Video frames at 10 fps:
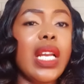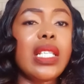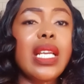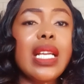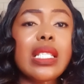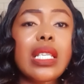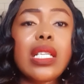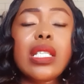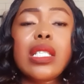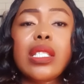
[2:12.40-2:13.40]
dead
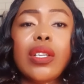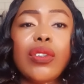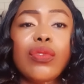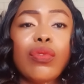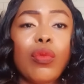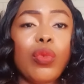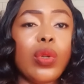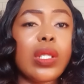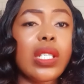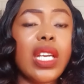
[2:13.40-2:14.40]
skin cells from
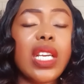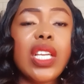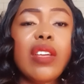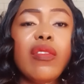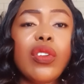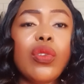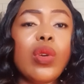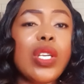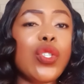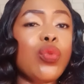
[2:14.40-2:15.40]
your skin, giving
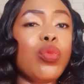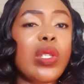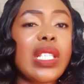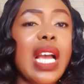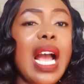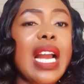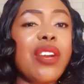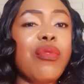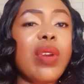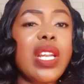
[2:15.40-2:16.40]
you a smoother
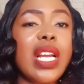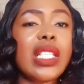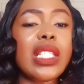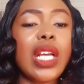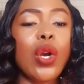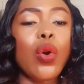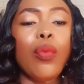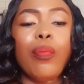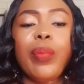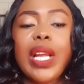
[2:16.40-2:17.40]
and a radiant
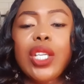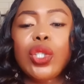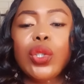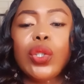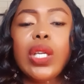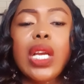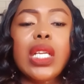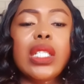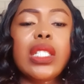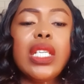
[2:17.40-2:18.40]
complexion.
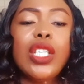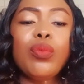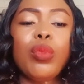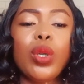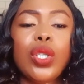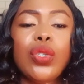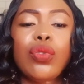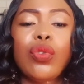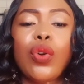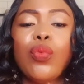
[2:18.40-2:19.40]
This body
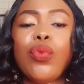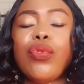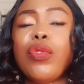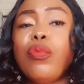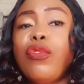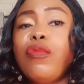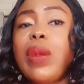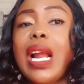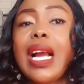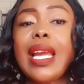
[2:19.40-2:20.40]
scrub will
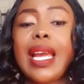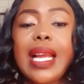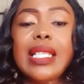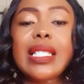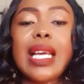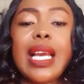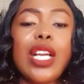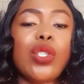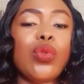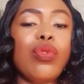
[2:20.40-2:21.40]
remove blackheads,
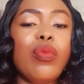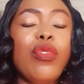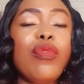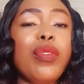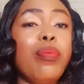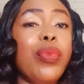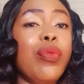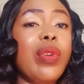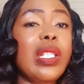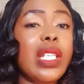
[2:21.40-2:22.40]
it will remove
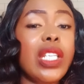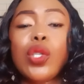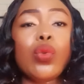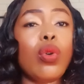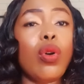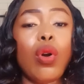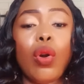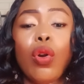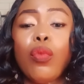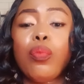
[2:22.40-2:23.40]
impurities, it will
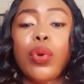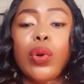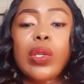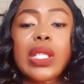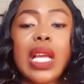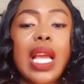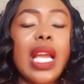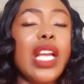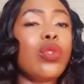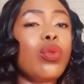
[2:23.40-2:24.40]
unclog pores,
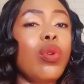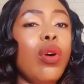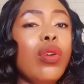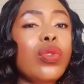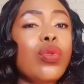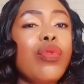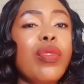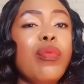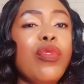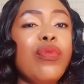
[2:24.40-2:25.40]
it will also
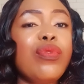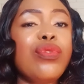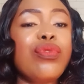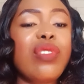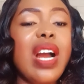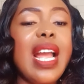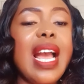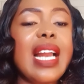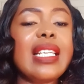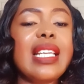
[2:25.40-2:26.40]
remove dry
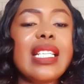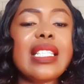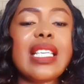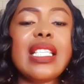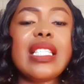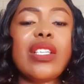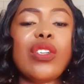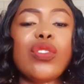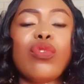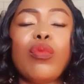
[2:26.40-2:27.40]
and dead skin
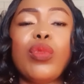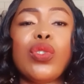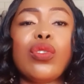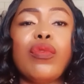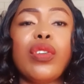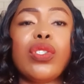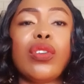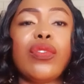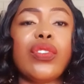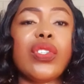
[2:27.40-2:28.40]
cells from the
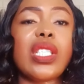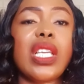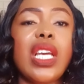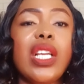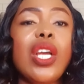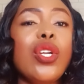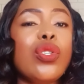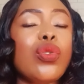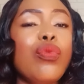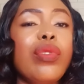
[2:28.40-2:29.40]
surface of your skin
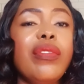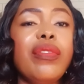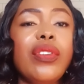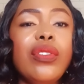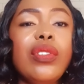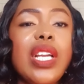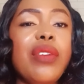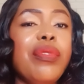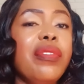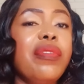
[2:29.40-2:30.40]
to reveal
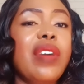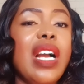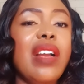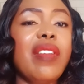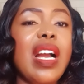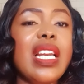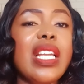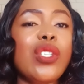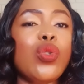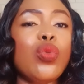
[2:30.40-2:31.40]
a revived and
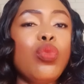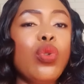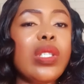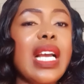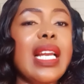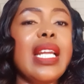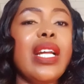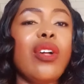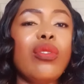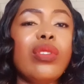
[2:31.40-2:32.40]
a smooth and
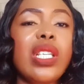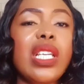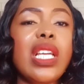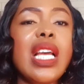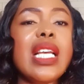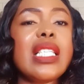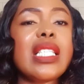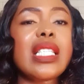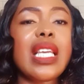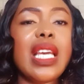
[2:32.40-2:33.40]
healthy
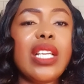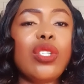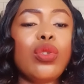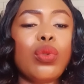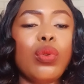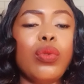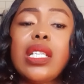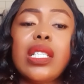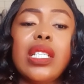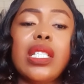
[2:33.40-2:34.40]
skin tone.
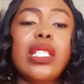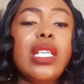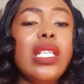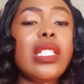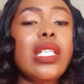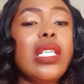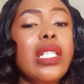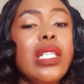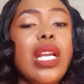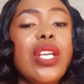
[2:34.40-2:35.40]
This
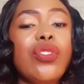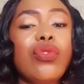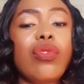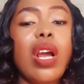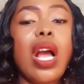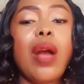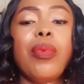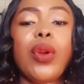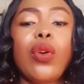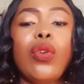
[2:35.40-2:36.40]
Eden Extra
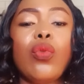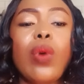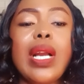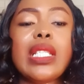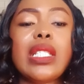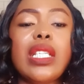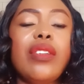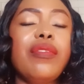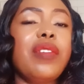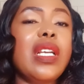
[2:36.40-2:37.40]
Apricot
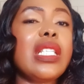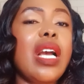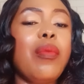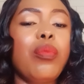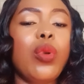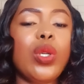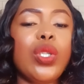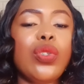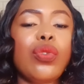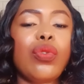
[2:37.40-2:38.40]
Whitening Face and
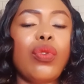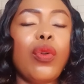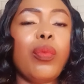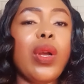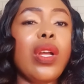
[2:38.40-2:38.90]
Body Scrub